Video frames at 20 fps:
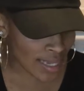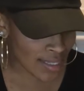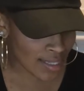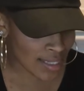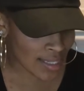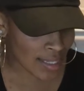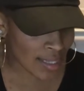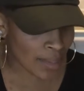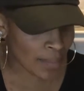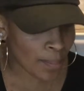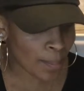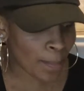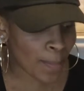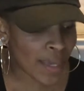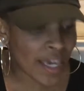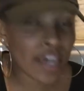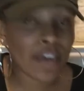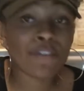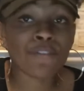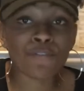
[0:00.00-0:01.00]
to them,
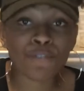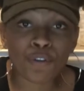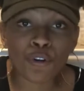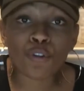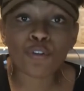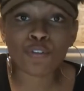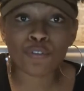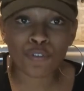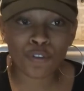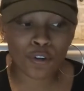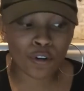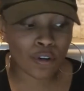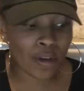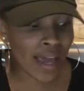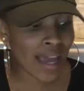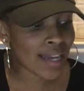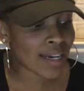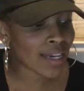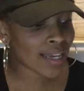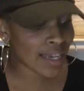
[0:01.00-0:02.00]
be fruitful
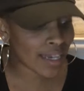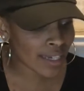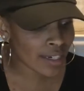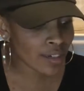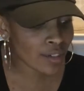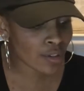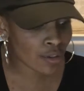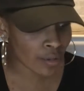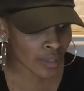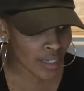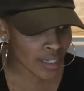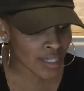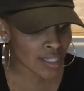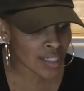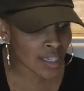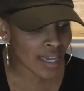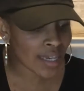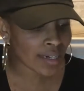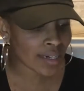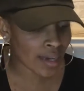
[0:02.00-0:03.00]
and
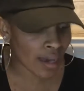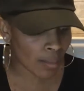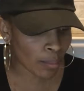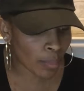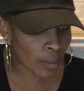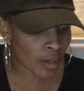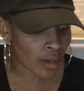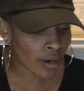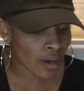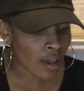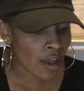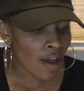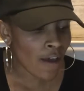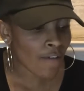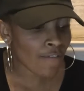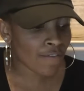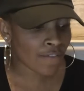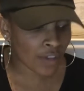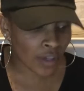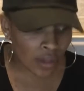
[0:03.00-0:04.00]
increase in number.
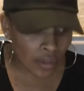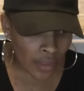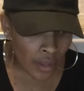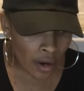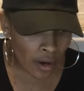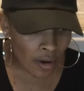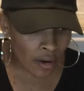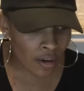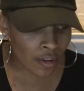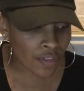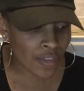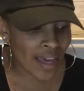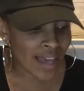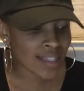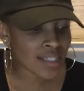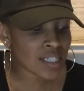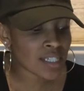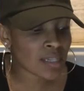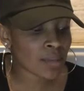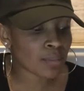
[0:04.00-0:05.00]
Fill the earth
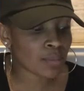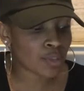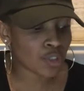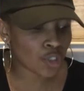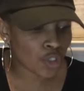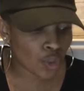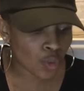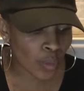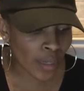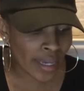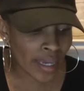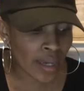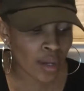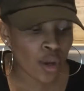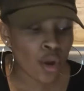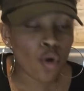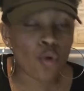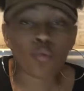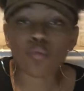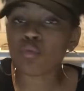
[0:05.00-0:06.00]
and subdue it.
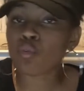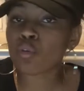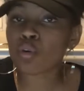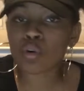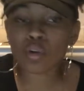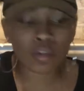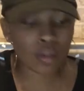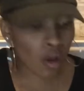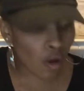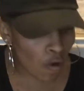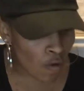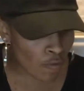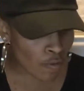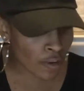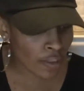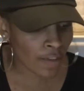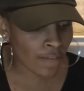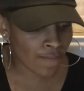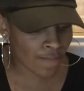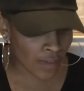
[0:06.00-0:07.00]
Rule over
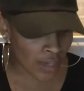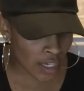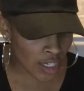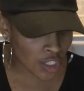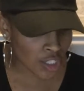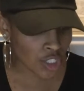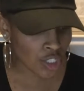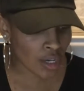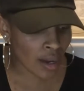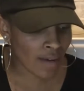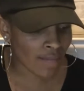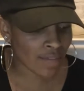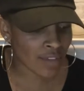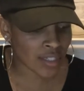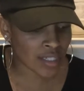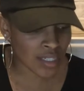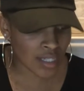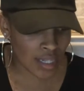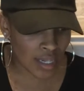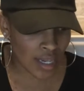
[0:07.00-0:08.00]
the fish of the
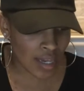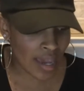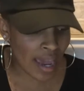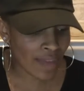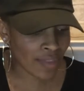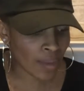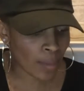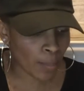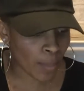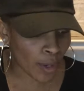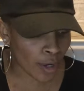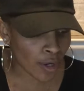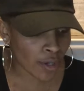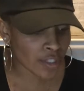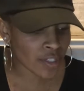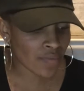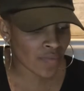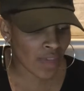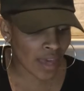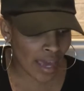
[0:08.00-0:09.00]
sea and the
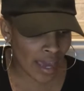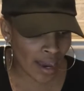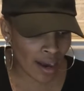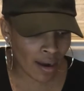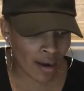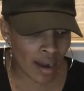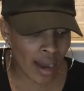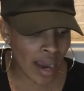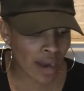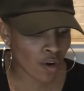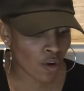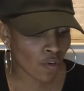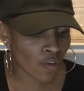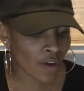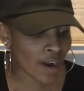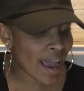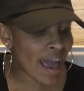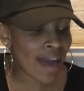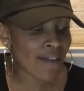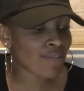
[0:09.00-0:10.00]
birds of the air and
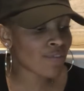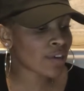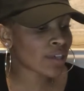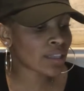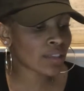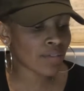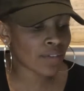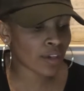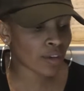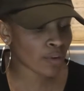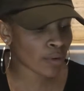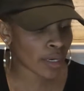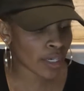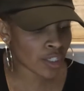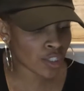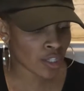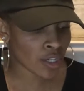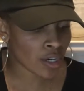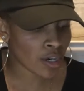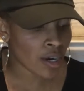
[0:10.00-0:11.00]
over every living
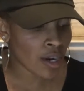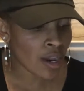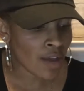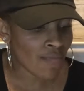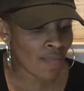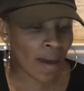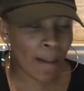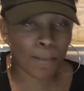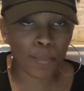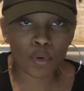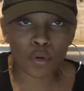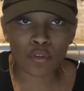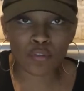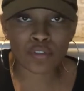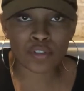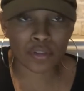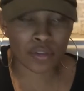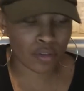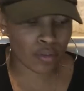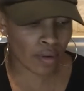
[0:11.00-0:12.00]
creature that
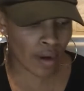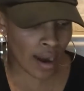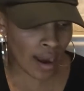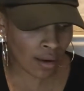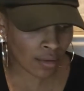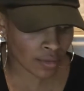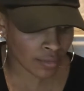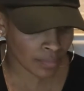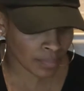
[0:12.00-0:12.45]
moves on the ground.